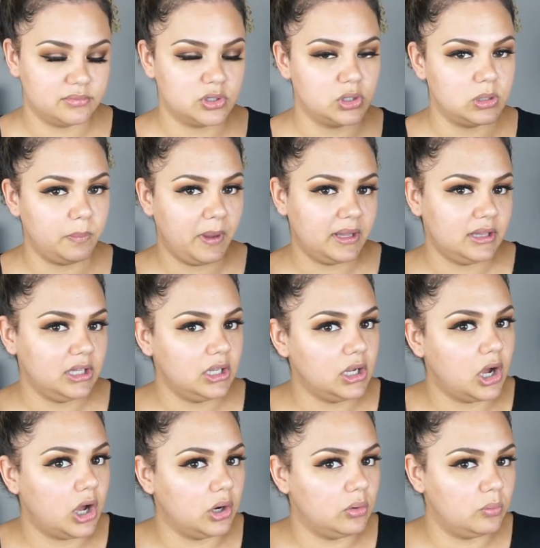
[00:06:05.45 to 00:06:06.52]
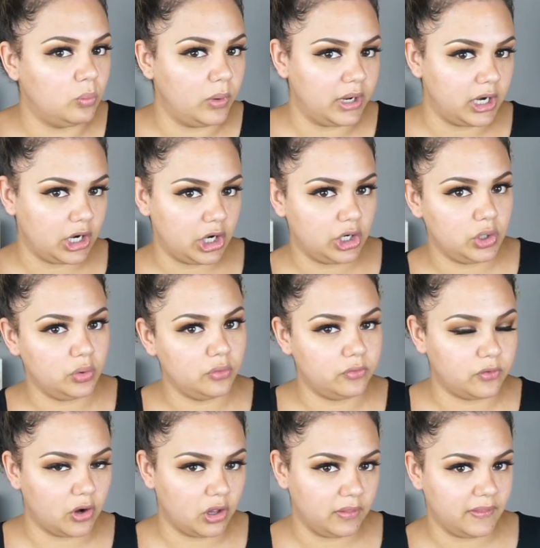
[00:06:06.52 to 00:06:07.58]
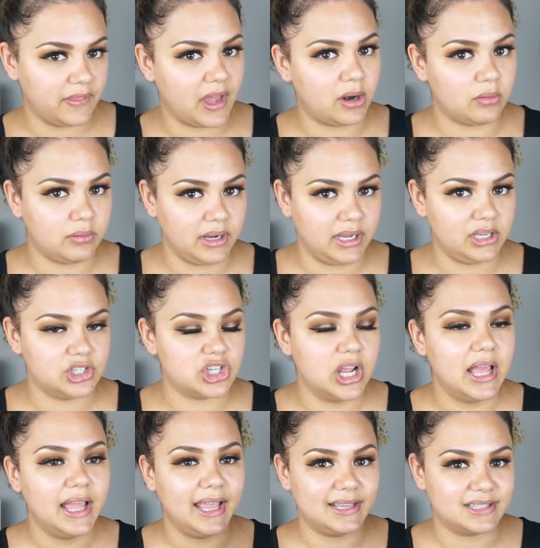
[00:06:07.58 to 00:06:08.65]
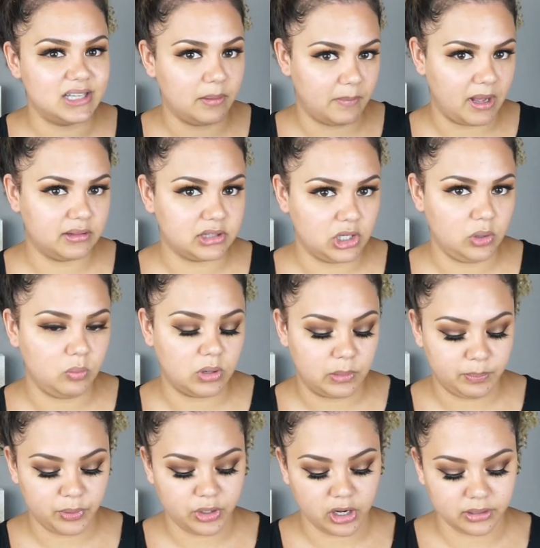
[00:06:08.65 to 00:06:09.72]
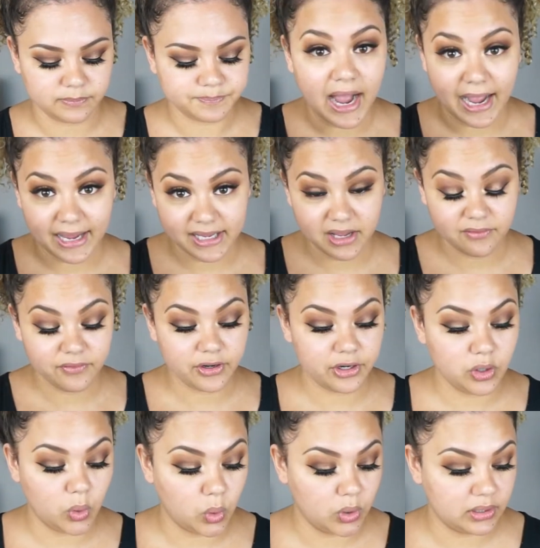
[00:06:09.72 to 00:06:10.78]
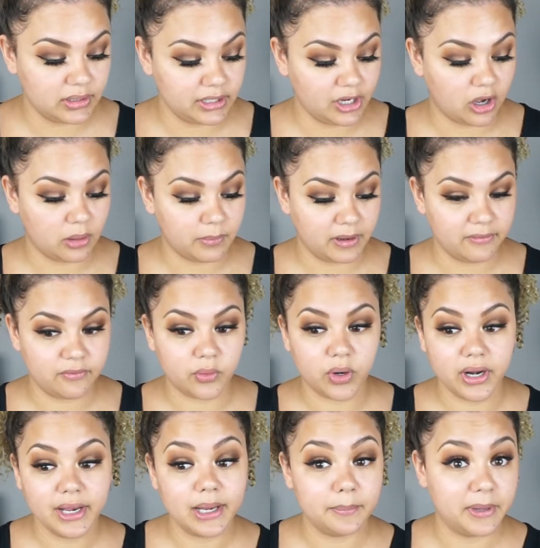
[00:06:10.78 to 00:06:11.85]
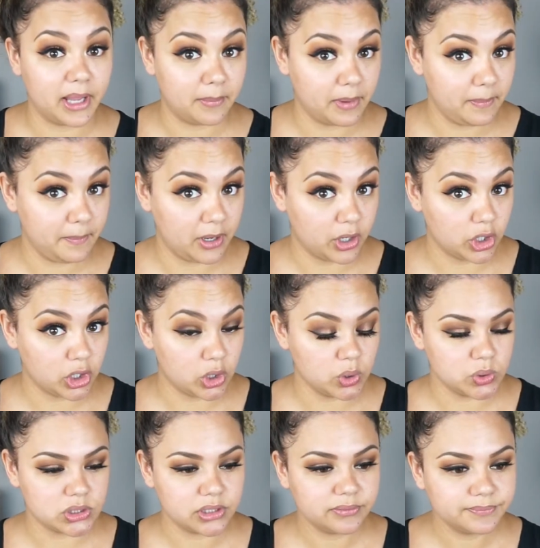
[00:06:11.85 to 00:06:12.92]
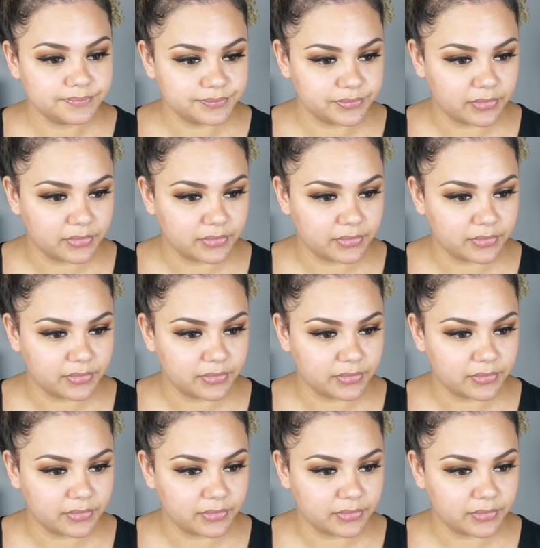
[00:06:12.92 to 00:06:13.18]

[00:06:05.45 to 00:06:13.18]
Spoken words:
So depending on where you fall in that range is the amount that you want to put on. I get very oily on my forehead. Let me get my mirror closer.